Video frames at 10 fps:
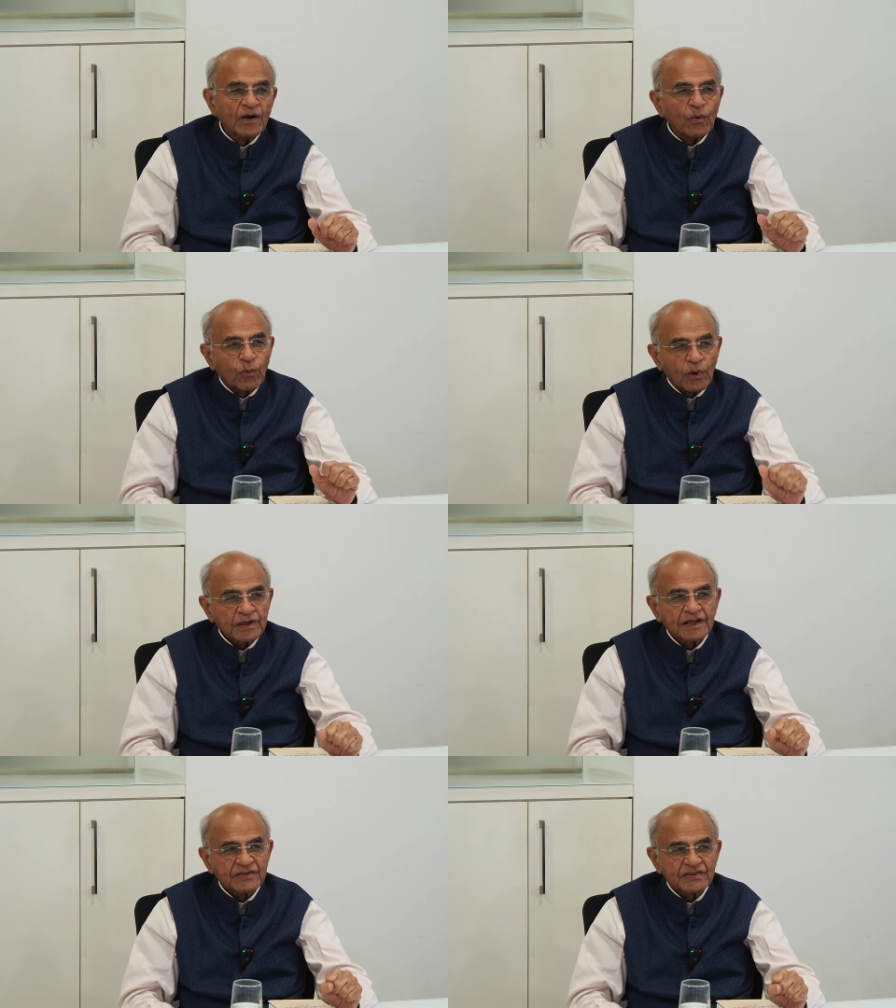What
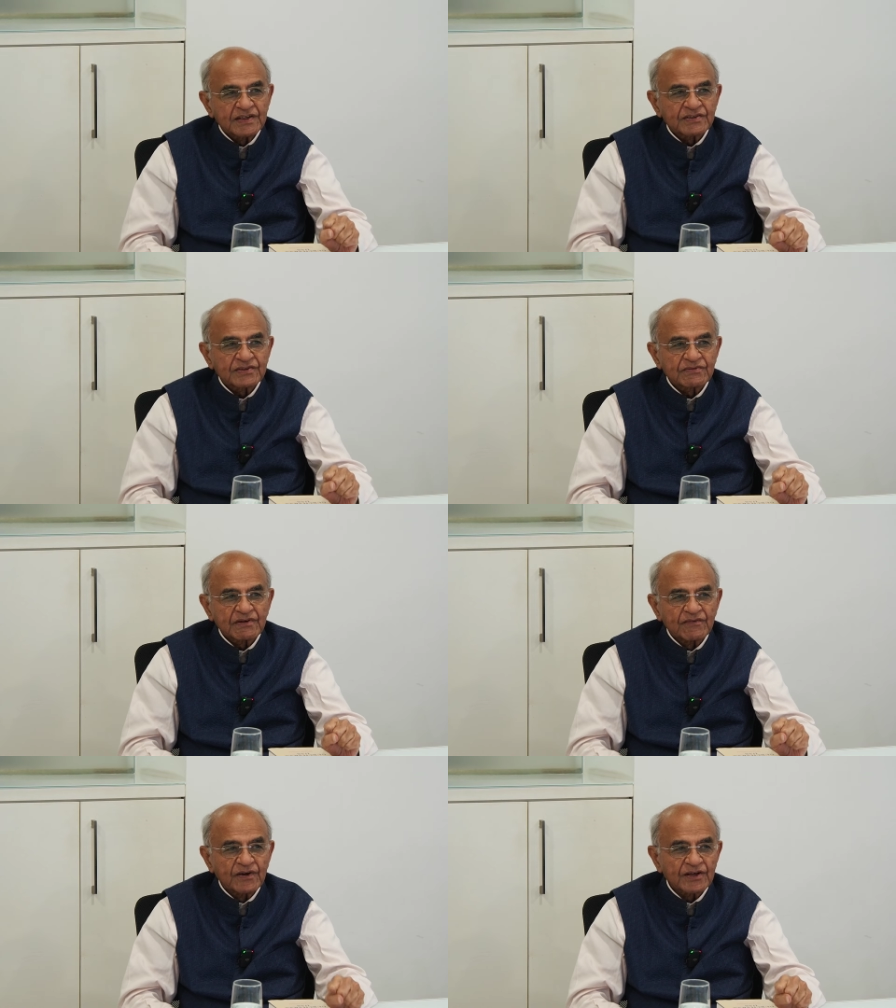does this
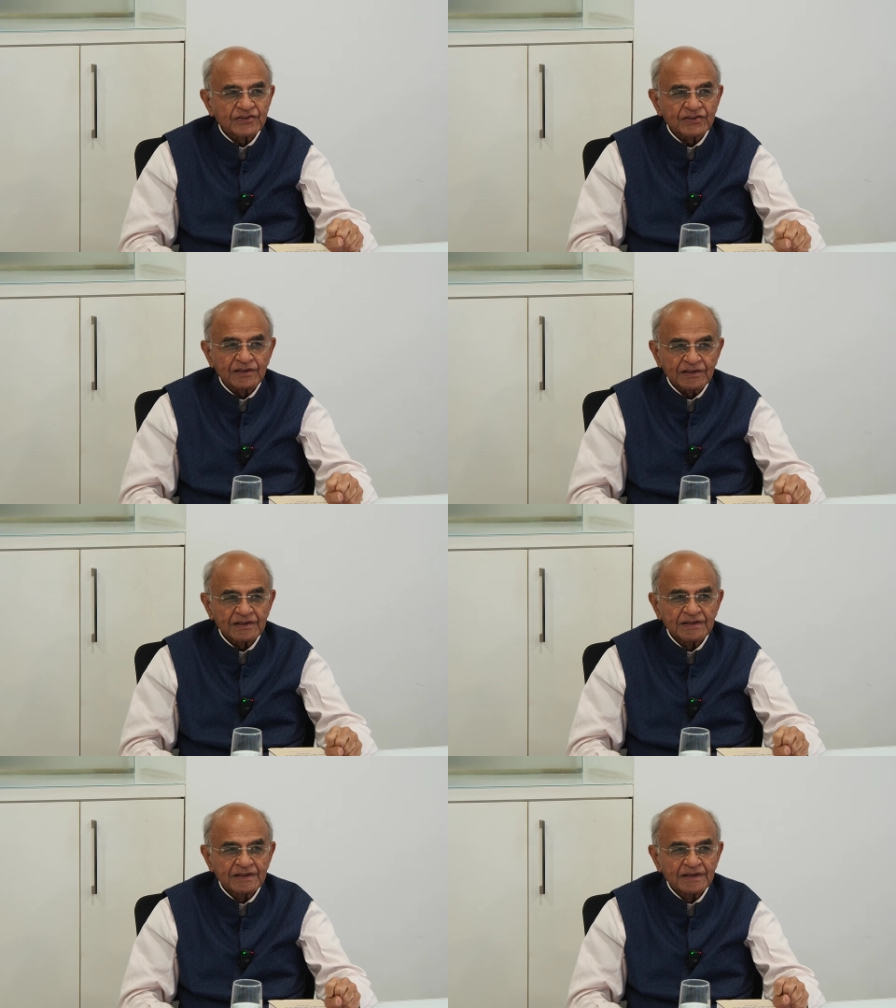reversal
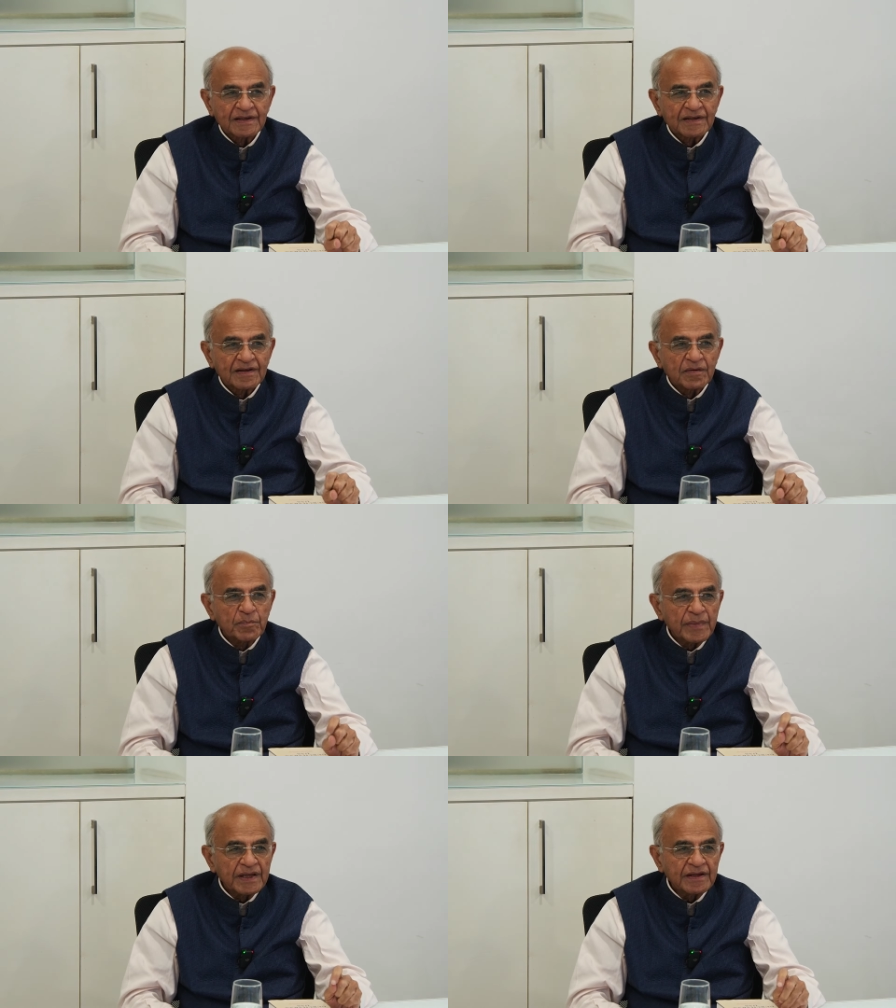
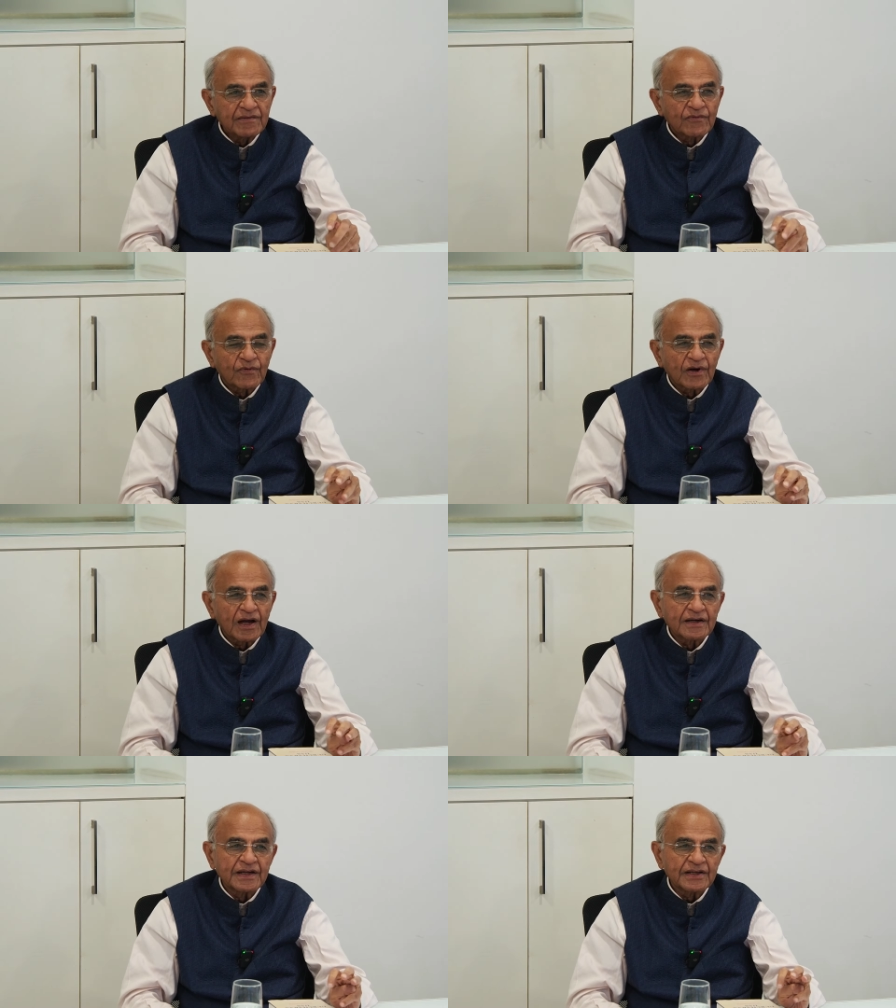mean for
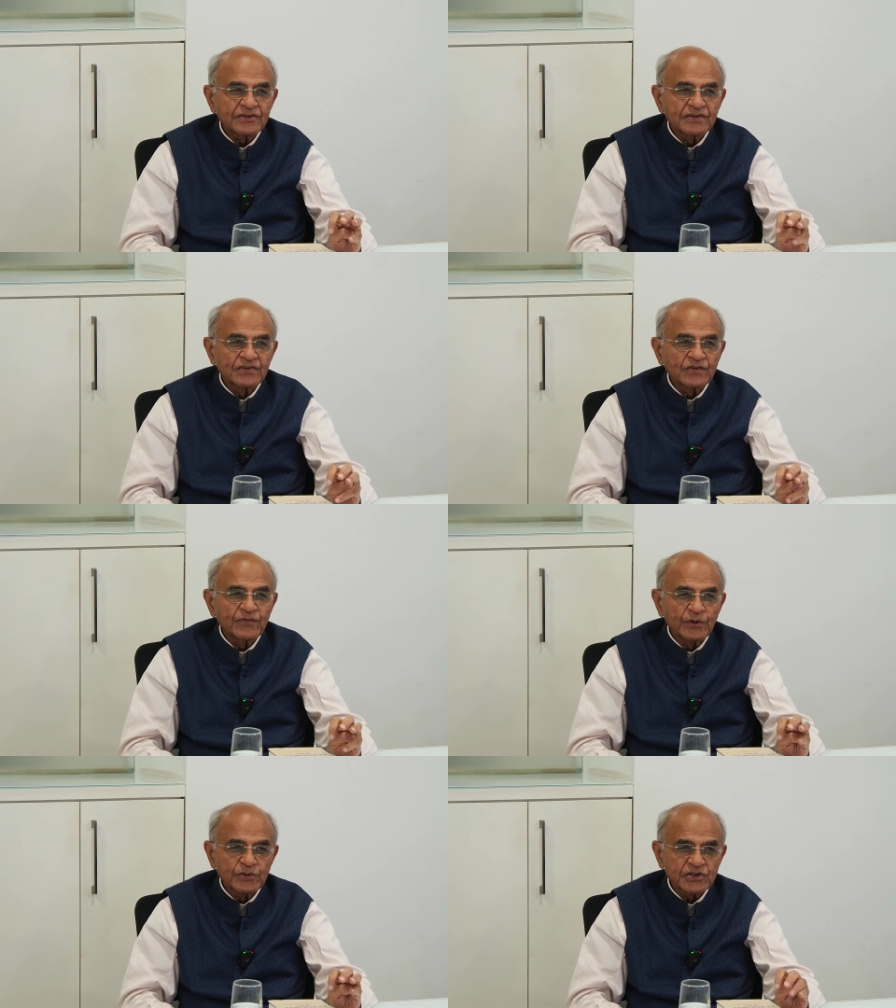our nation's
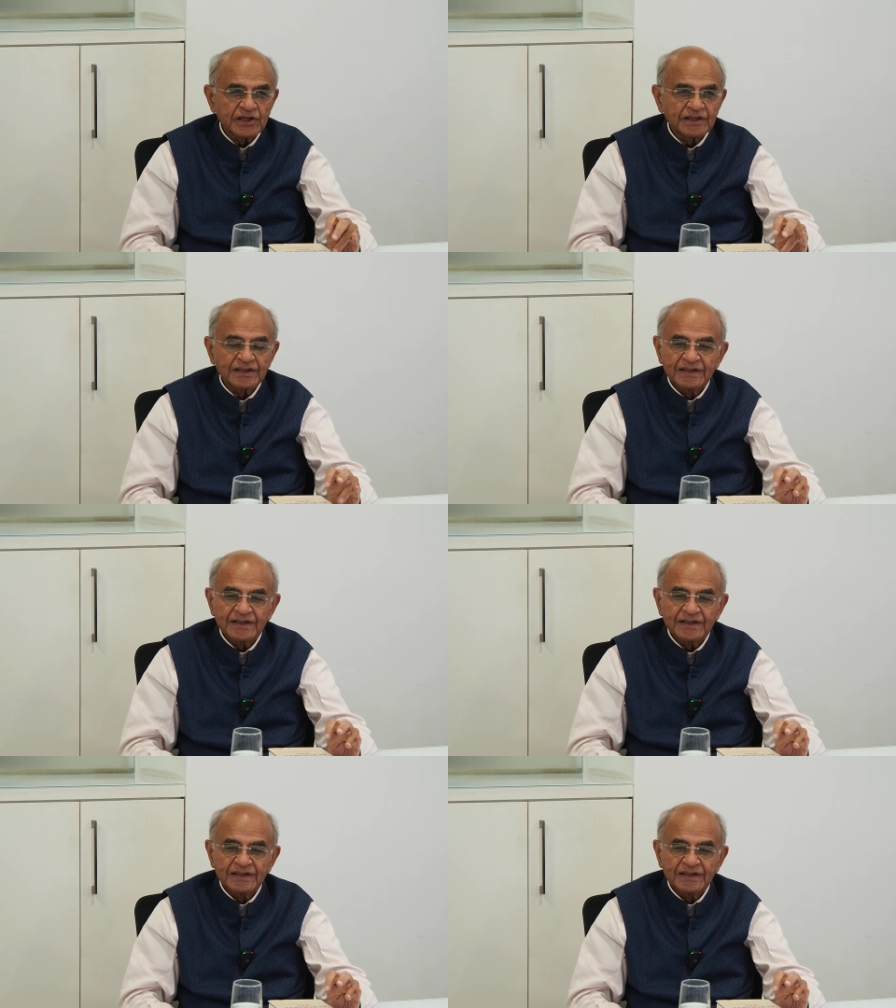future